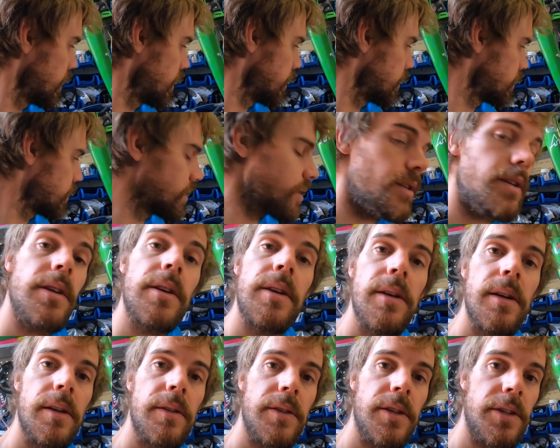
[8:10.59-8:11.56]
is
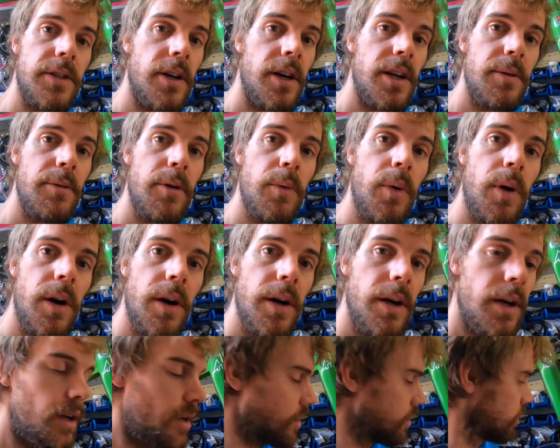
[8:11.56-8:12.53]
the Dynamo
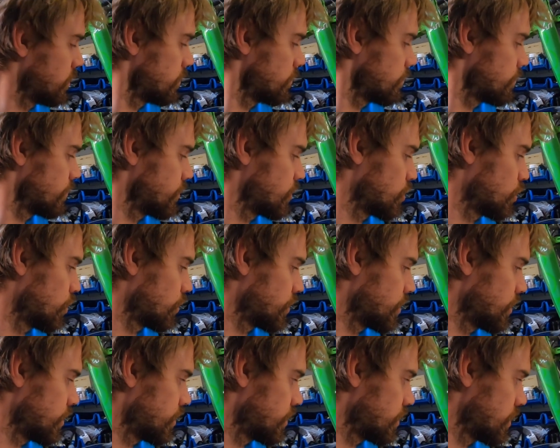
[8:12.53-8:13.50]
wire
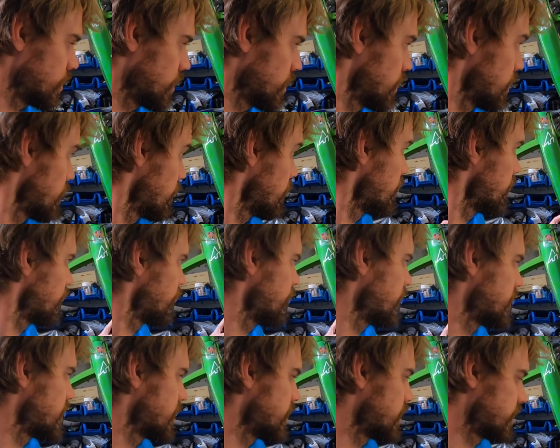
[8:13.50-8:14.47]
shortens,
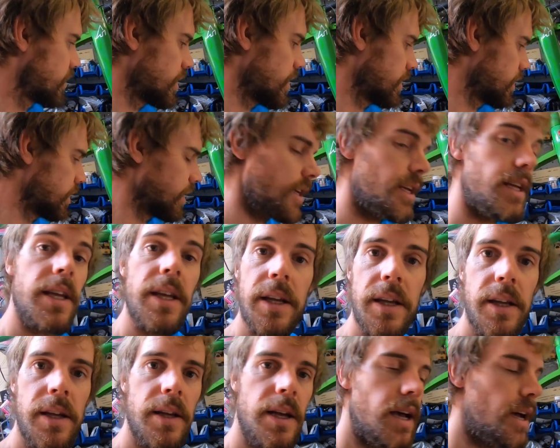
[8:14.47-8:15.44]
fitted internally,
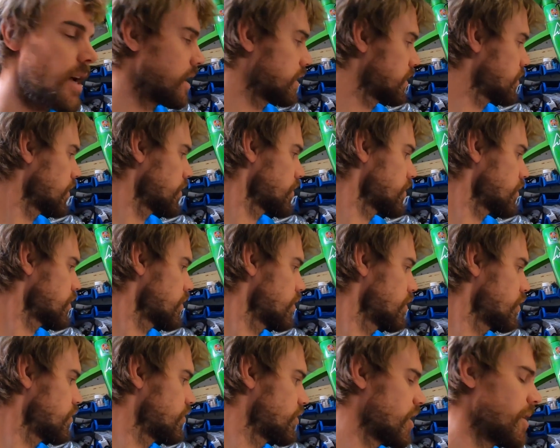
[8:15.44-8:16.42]
got
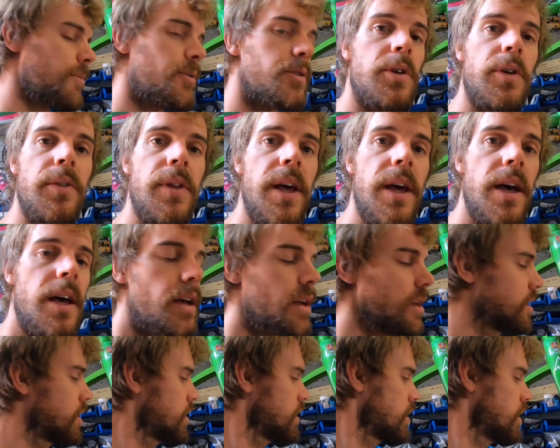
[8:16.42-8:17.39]
new terminals on there,
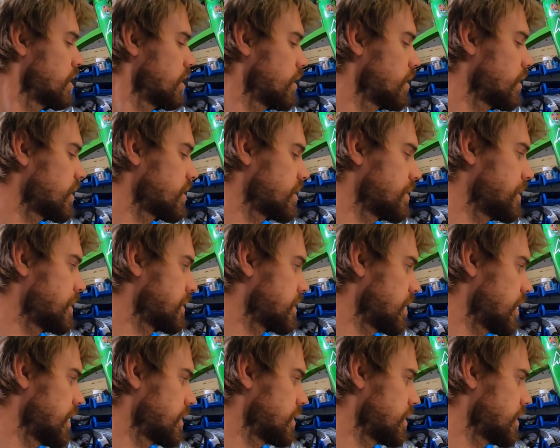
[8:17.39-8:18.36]
nice and
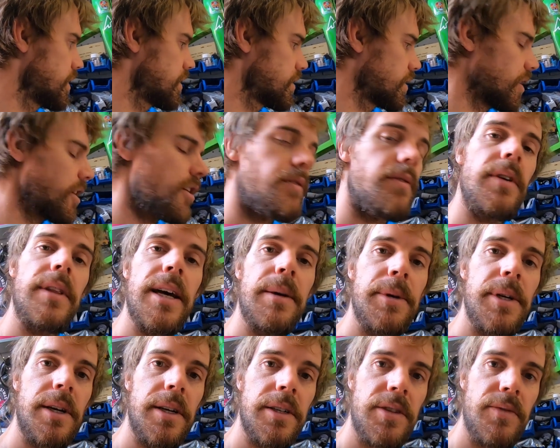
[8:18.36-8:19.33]
insulated, so hopefully that'll
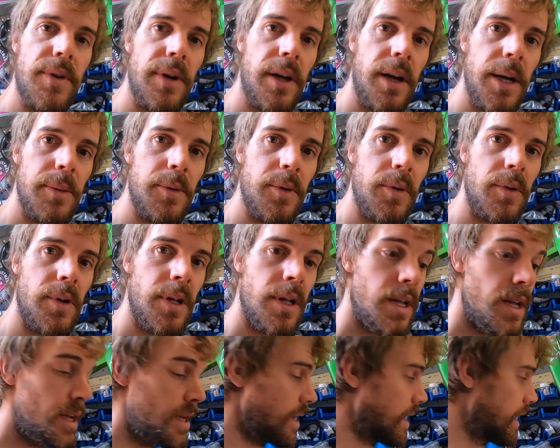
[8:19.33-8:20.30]
be nice and reliable
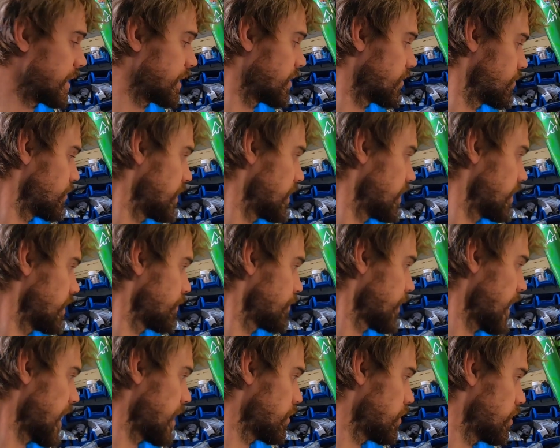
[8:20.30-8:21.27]
and give me
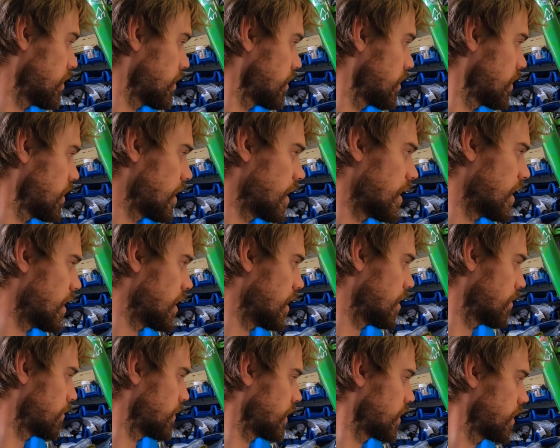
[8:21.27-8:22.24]
power
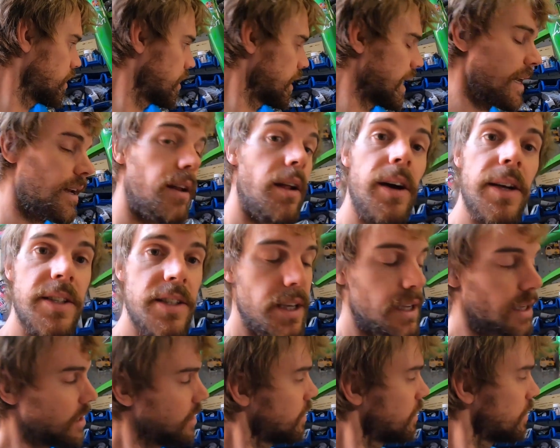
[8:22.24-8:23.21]
and
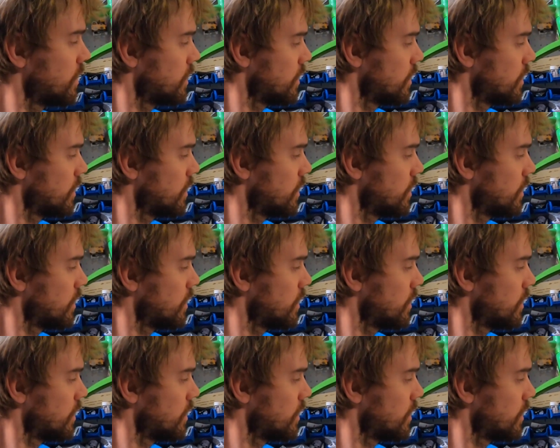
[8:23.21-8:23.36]
lighting